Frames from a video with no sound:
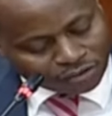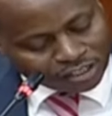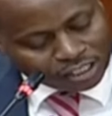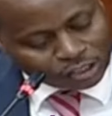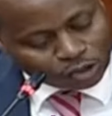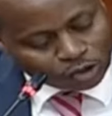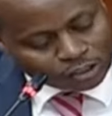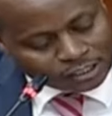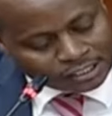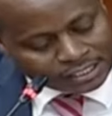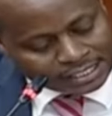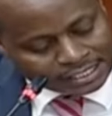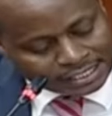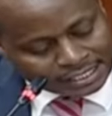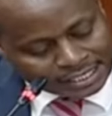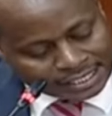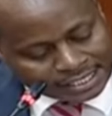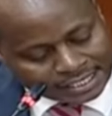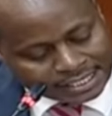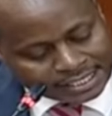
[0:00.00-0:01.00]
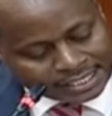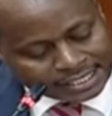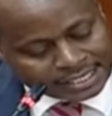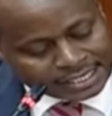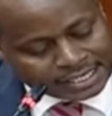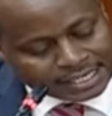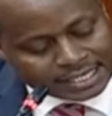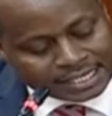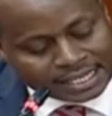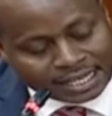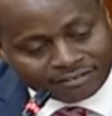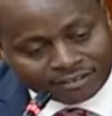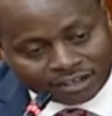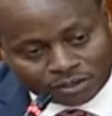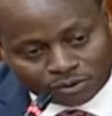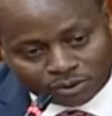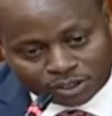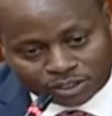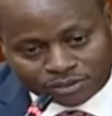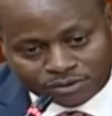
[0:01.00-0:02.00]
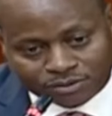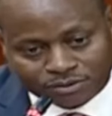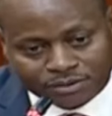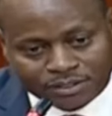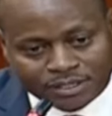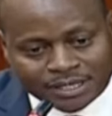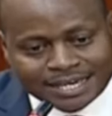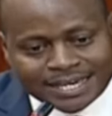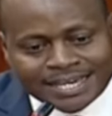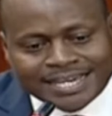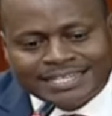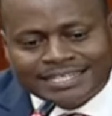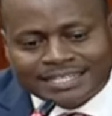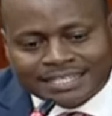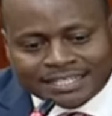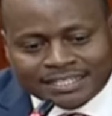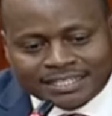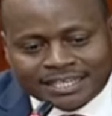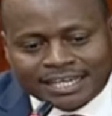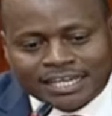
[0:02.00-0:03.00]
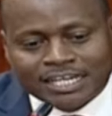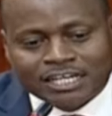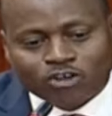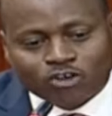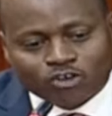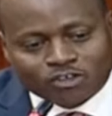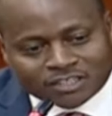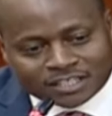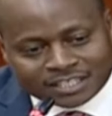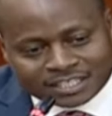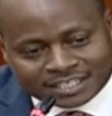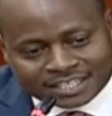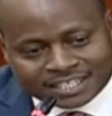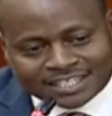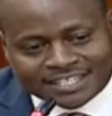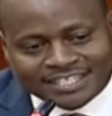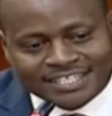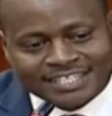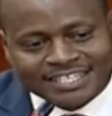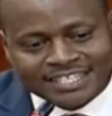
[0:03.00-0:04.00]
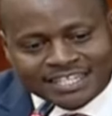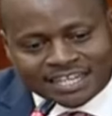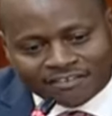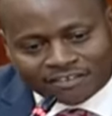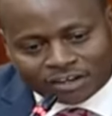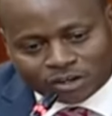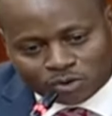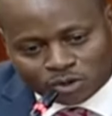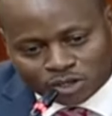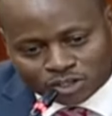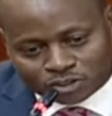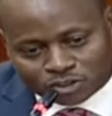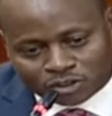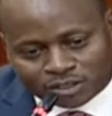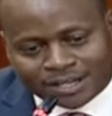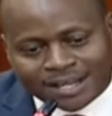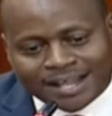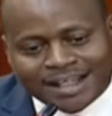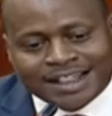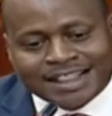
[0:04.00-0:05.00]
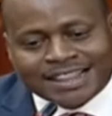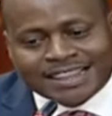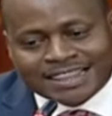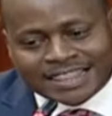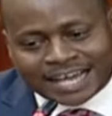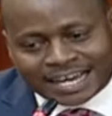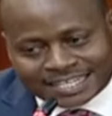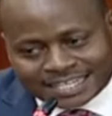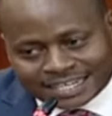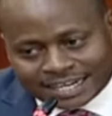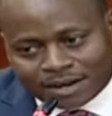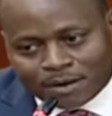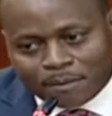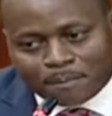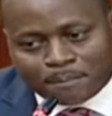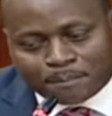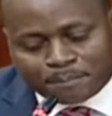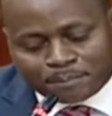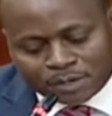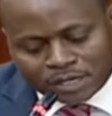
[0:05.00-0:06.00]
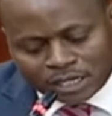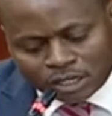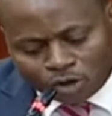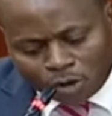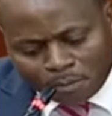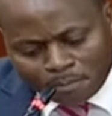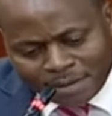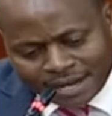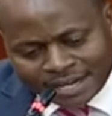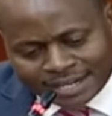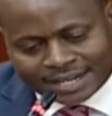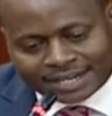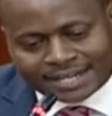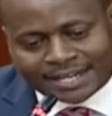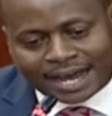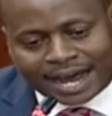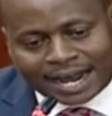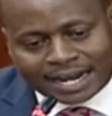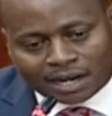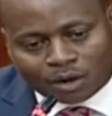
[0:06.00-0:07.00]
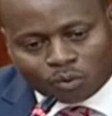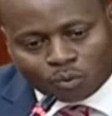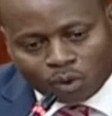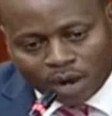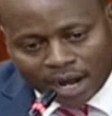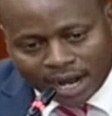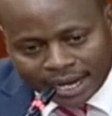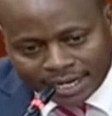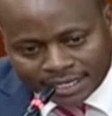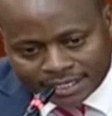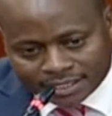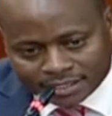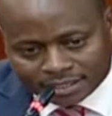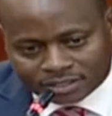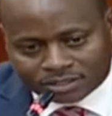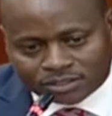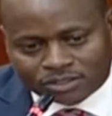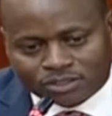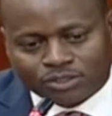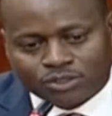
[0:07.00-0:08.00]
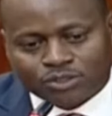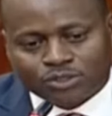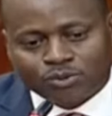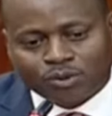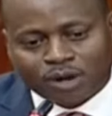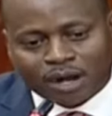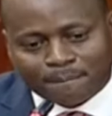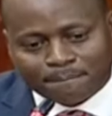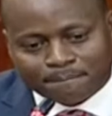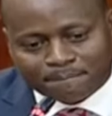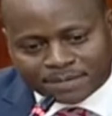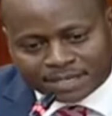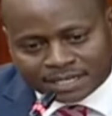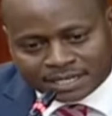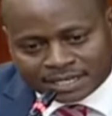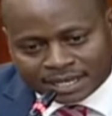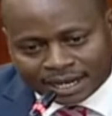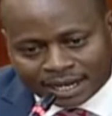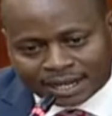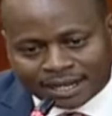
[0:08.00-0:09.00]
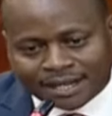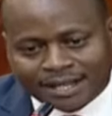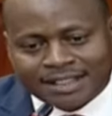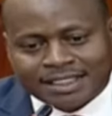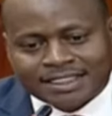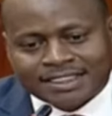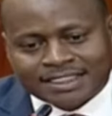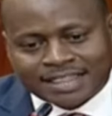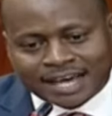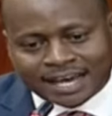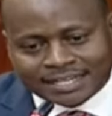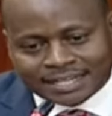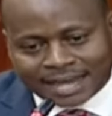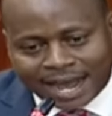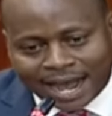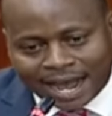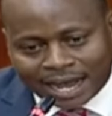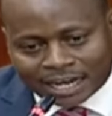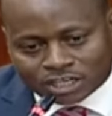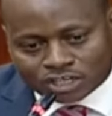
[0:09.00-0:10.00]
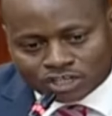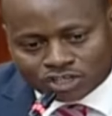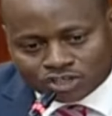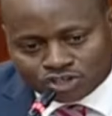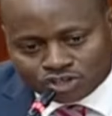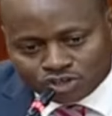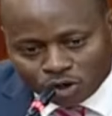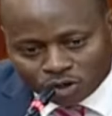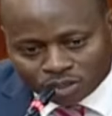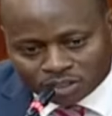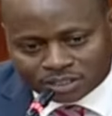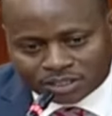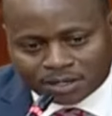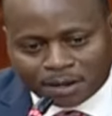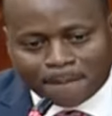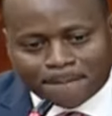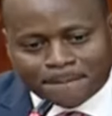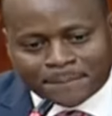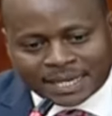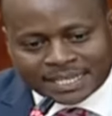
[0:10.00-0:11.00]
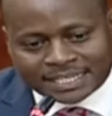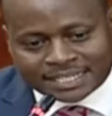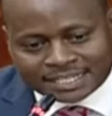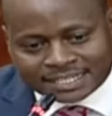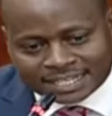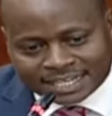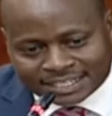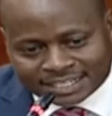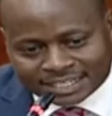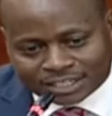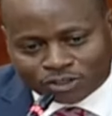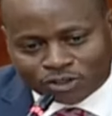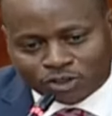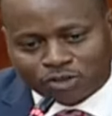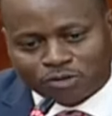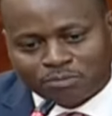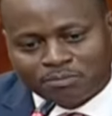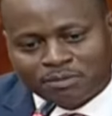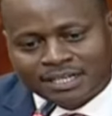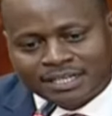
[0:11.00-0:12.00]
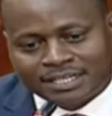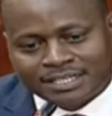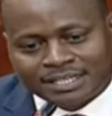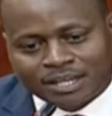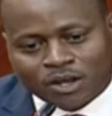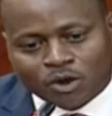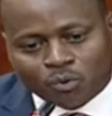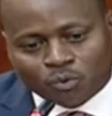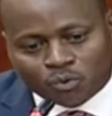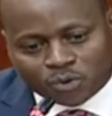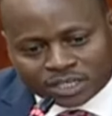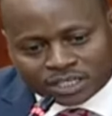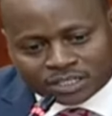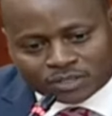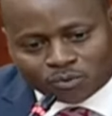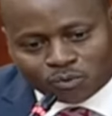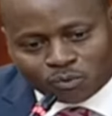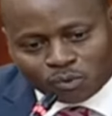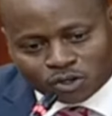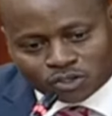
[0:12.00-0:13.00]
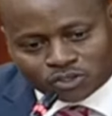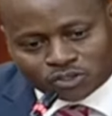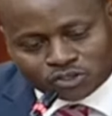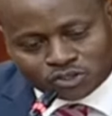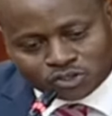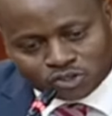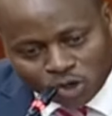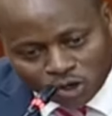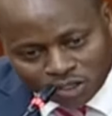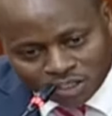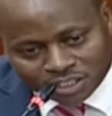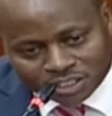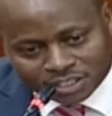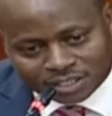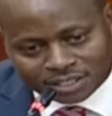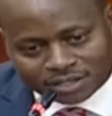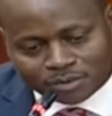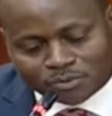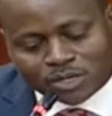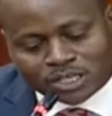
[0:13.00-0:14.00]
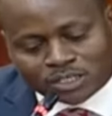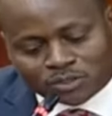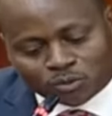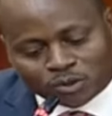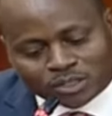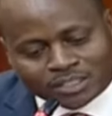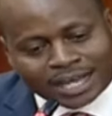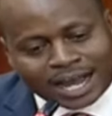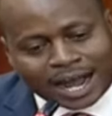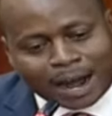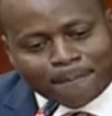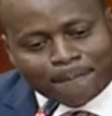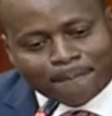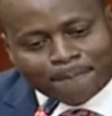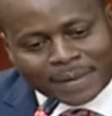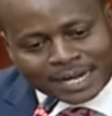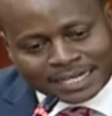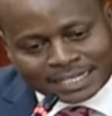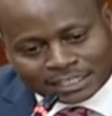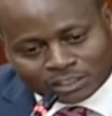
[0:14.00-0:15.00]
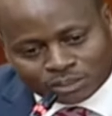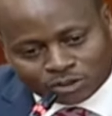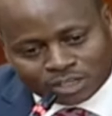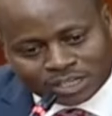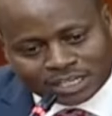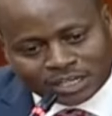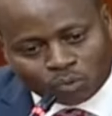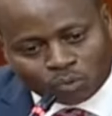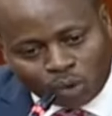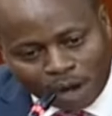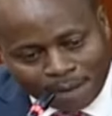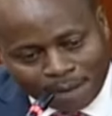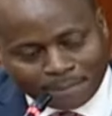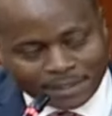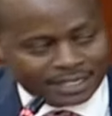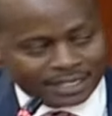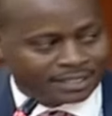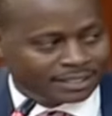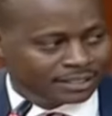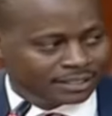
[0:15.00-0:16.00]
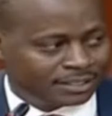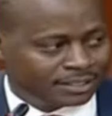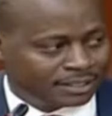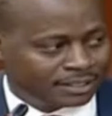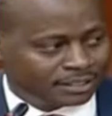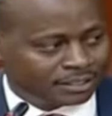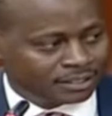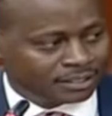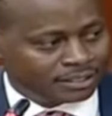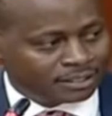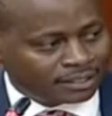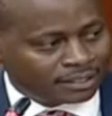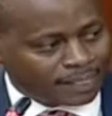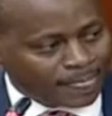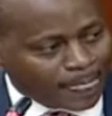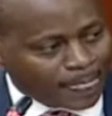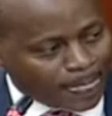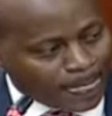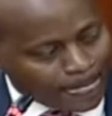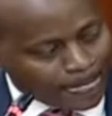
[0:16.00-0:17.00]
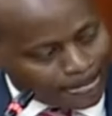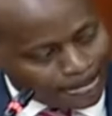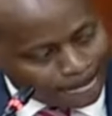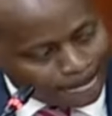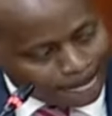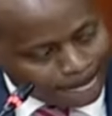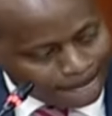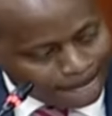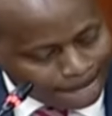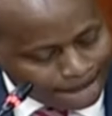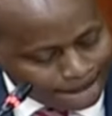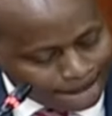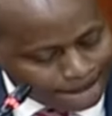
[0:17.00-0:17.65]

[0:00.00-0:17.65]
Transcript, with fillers: of inconsistencies in the evaluation. It is the inconsistencies in evaluation that recommended an award to a bidder that had not paginated documents, which was a mandatory requirement. I have not asked you that question that you are attempting to